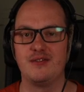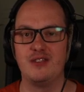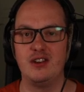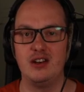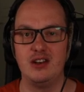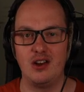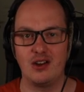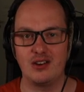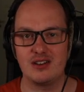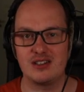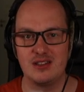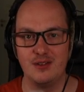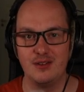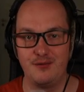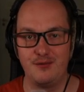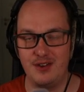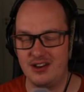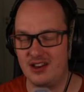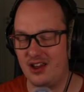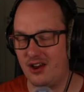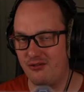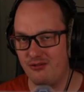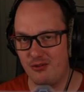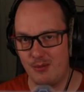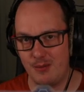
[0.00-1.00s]
If you liked the
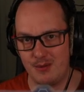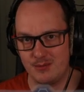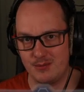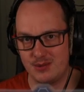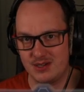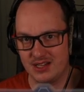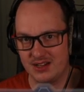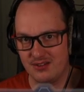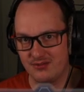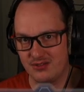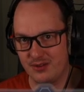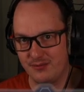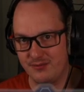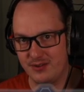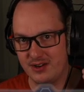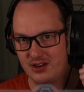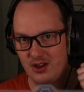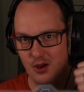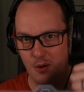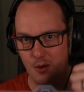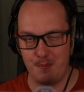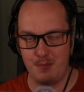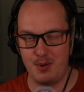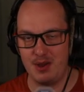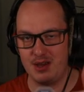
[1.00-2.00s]
video, remember to give the
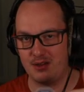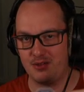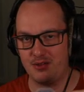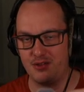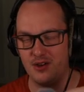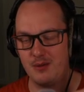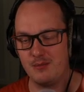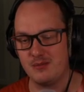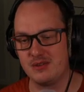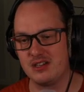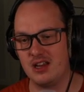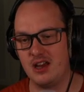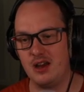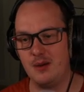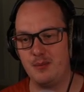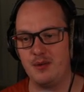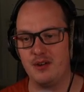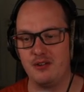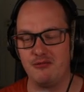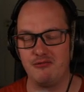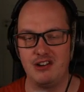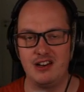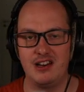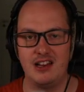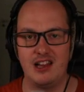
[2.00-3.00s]
video a big thumbs up.
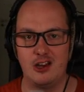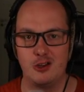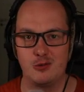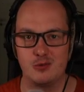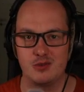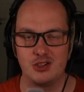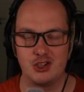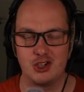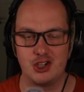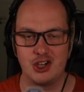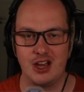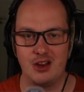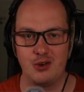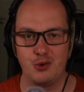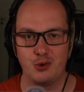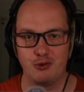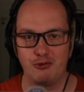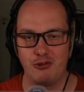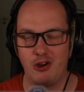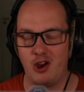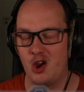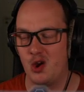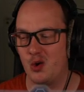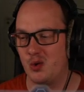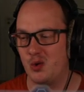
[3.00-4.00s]
It really helps the channel
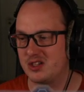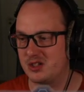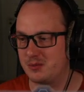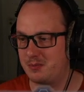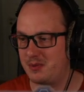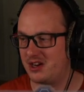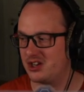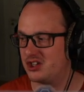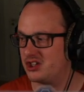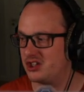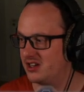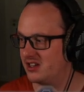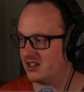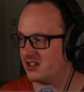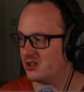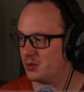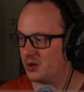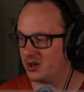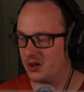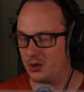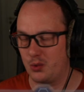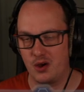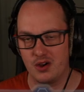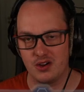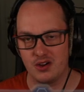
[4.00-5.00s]
grow, especially as
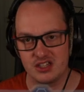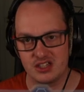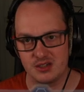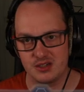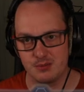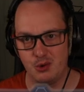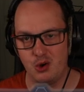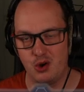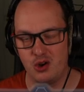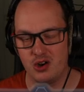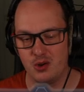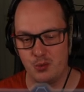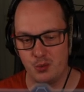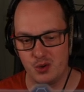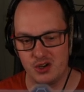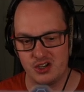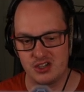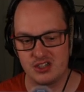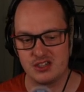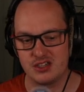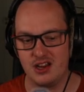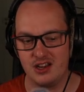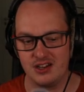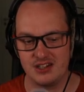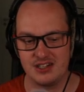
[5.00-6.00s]
we're quite small and we're
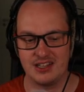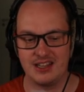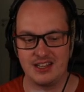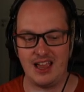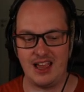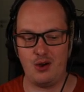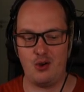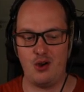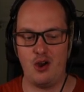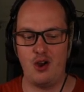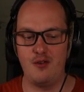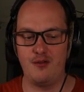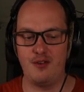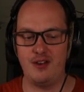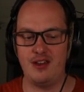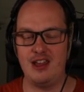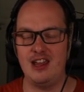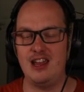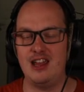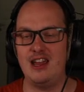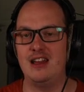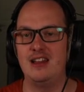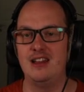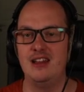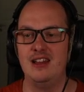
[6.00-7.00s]
starting out over
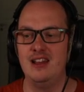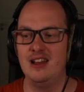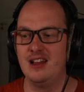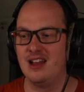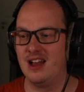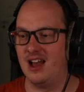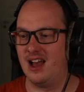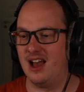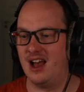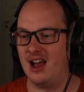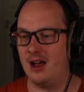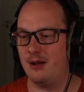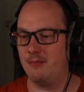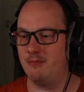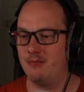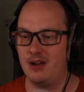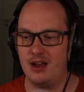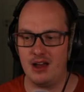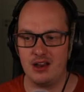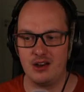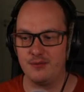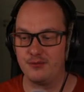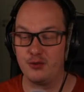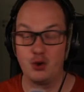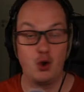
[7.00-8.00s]
here. Um,
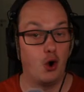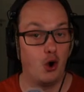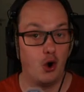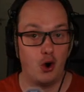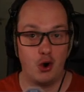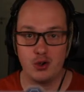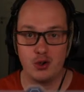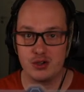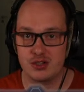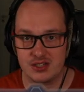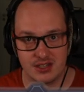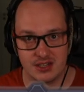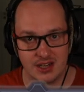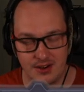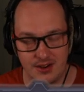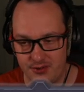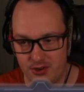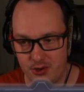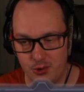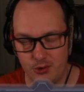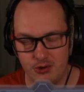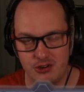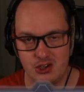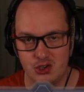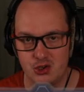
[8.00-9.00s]
and of course,
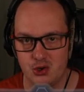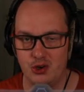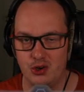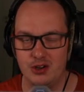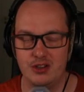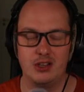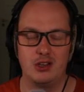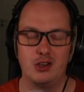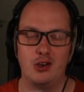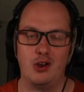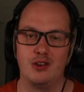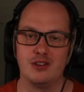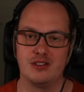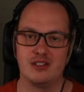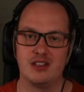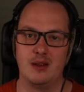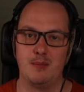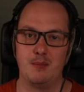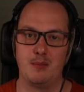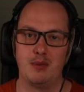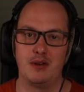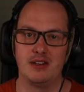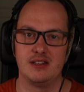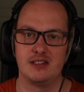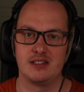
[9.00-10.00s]
if you're enjoying the
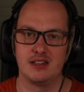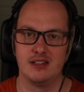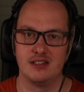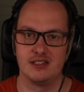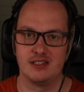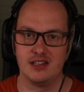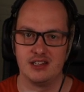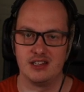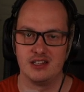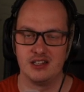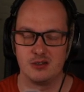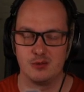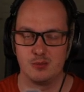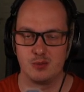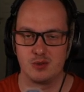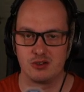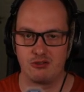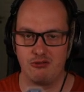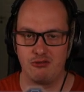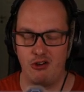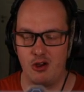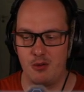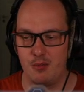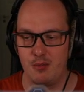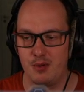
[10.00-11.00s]
content, please consider
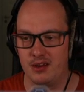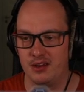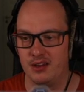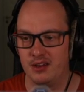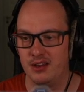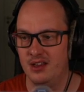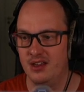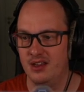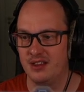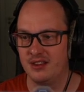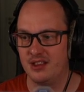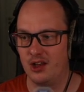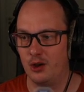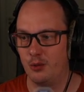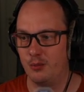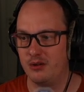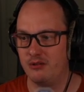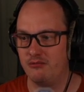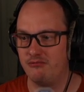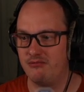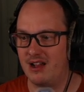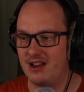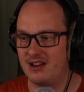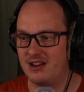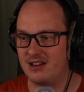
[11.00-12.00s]
subscribing. There'll
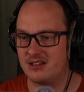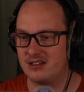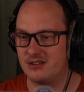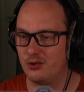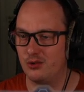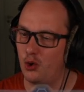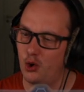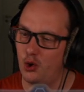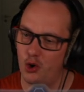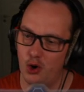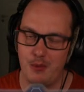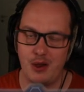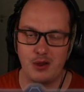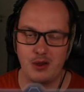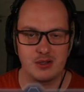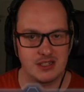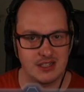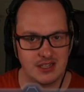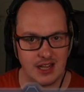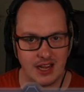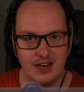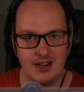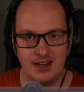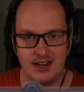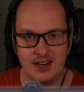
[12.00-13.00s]
be
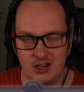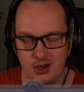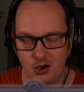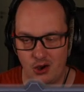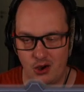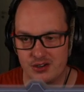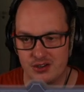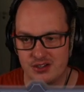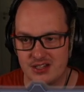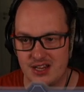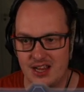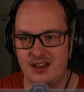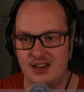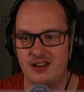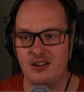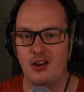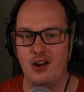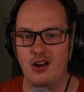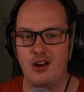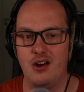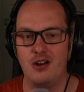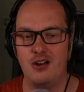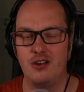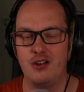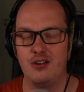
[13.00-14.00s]
almost daily content
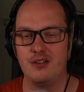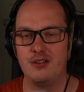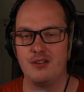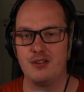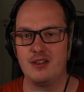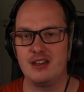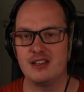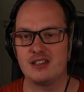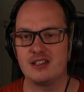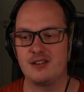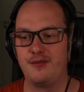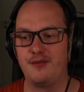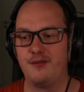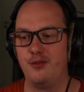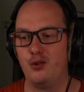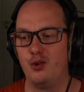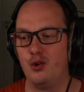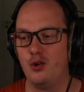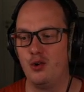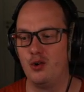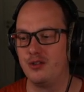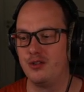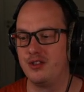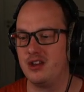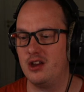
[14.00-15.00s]
on this
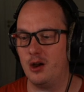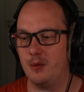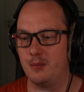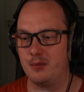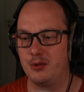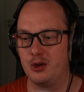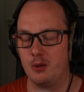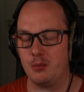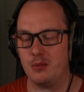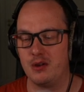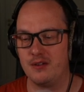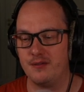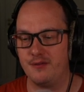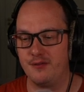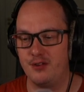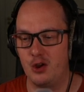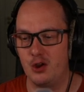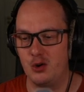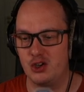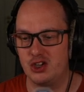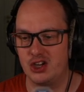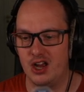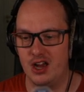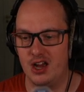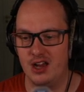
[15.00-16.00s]
for the upcoming
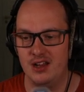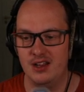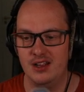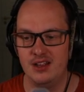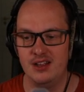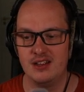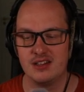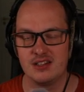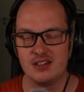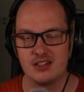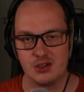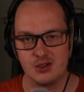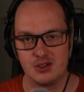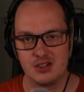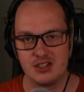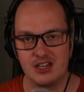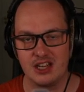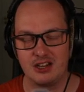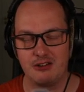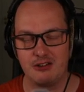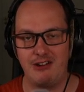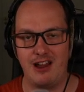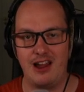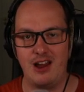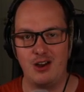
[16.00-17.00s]
future. So
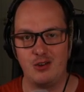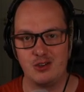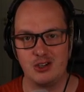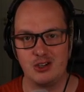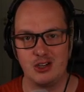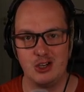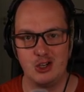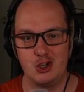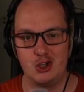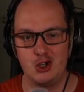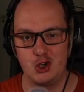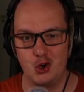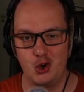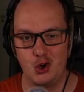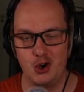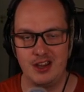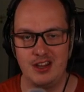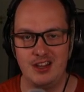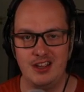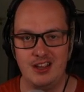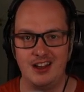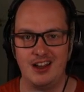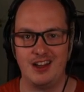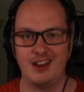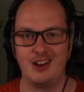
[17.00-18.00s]
stick around,
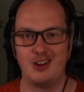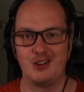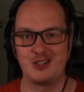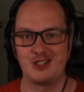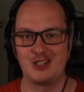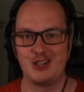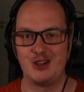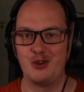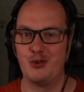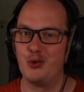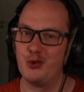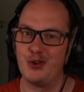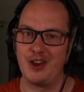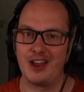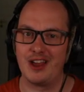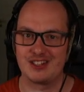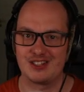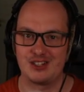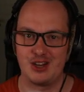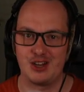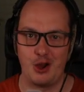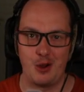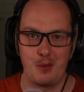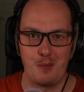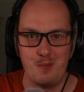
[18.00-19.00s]
enjoy, and I'll see you all
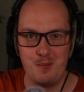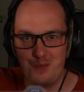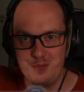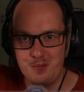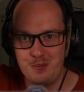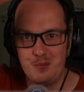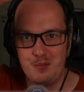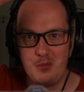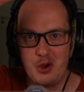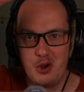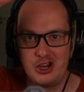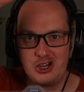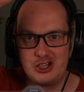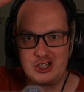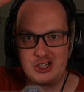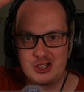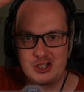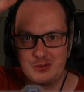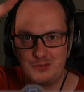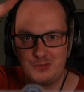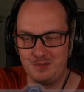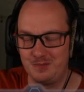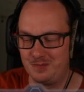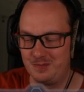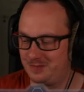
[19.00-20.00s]
next time.
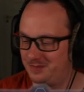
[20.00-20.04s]
Peace.